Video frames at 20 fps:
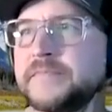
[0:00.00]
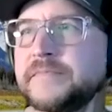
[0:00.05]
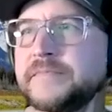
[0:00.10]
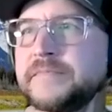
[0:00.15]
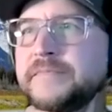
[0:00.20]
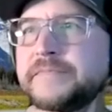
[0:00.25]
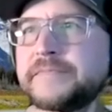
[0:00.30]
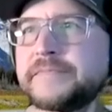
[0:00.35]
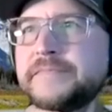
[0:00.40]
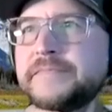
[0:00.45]

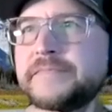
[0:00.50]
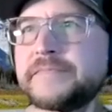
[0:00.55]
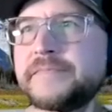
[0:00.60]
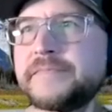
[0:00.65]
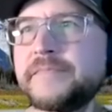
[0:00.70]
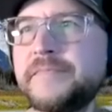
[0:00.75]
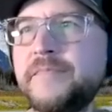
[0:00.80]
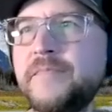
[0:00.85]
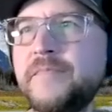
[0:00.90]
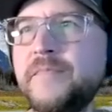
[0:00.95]

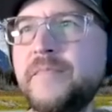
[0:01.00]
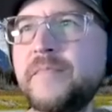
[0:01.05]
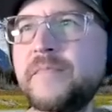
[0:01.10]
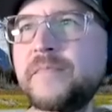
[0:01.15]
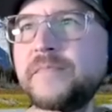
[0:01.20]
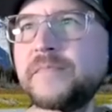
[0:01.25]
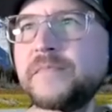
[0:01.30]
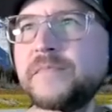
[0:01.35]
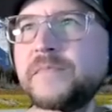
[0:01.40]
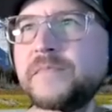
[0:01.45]

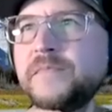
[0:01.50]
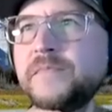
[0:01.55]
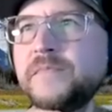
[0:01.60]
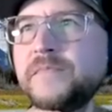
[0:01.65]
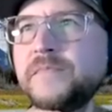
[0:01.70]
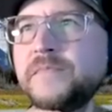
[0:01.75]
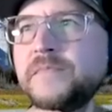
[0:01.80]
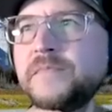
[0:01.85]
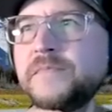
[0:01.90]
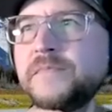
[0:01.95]

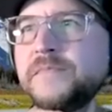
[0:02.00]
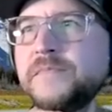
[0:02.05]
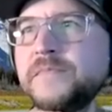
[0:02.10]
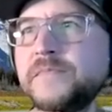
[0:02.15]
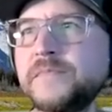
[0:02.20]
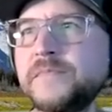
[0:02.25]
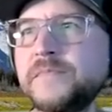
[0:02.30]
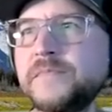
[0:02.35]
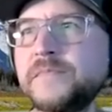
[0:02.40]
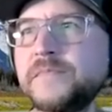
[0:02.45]

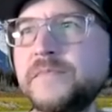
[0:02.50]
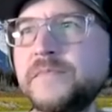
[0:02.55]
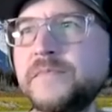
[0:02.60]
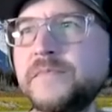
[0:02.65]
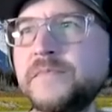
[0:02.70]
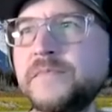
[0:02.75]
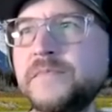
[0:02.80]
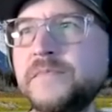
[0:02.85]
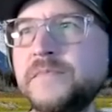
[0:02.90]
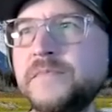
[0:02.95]

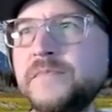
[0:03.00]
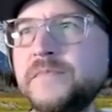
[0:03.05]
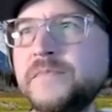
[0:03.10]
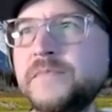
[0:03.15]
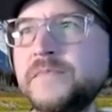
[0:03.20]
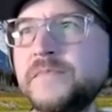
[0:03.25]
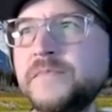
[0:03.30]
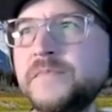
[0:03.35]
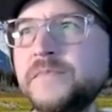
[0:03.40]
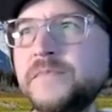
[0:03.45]

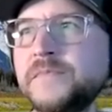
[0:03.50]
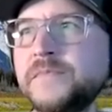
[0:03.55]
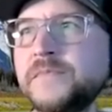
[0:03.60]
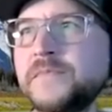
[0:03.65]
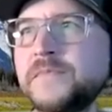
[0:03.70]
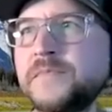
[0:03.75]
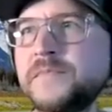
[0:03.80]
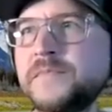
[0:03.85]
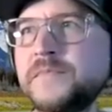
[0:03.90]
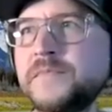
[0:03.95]

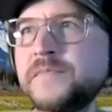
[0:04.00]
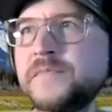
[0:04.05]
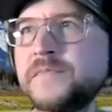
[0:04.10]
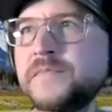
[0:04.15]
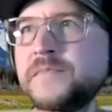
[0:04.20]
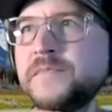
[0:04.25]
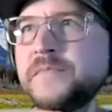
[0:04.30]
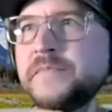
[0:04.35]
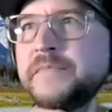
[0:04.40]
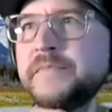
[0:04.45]

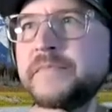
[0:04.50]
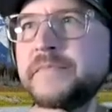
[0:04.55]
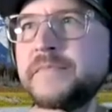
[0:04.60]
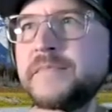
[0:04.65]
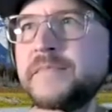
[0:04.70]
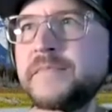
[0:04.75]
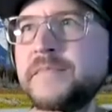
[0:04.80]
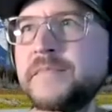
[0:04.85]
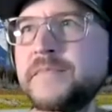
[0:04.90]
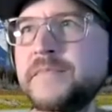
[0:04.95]

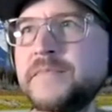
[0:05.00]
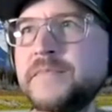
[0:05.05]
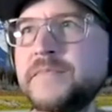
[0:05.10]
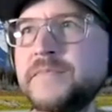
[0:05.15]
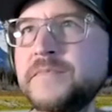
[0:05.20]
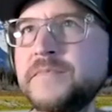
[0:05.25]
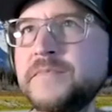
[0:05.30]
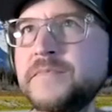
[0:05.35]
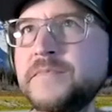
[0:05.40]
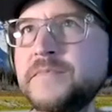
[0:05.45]

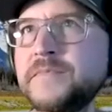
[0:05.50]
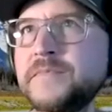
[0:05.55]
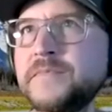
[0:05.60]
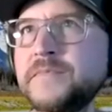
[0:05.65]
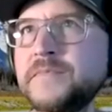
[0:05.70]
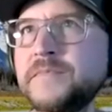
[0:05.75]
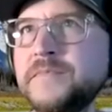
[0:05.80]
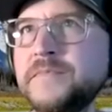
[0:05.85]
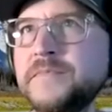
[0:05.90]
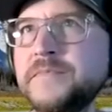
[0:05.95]

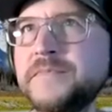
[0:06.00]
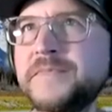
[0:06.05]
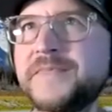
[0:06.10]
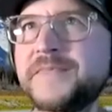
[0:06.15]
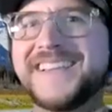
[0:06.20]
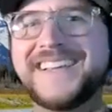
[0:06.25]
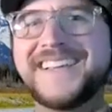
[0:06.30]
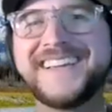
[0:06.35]
No words are spoken by the person on screen.